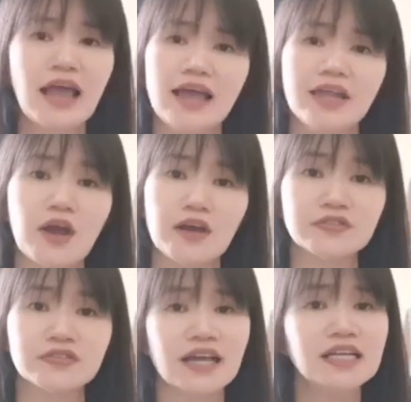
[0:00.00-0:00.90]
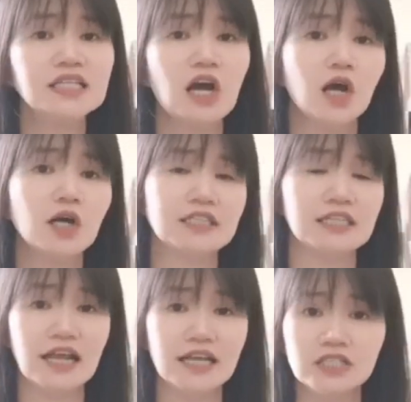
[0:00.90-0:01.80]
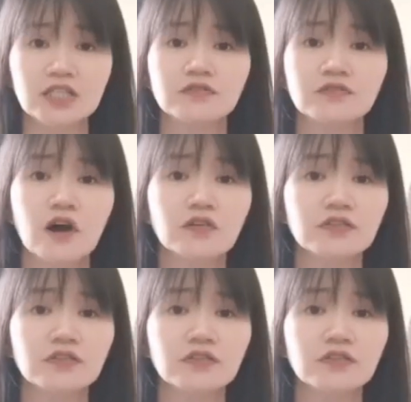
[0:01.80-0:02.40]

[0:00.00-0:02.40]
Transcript: and you have signed on the letter of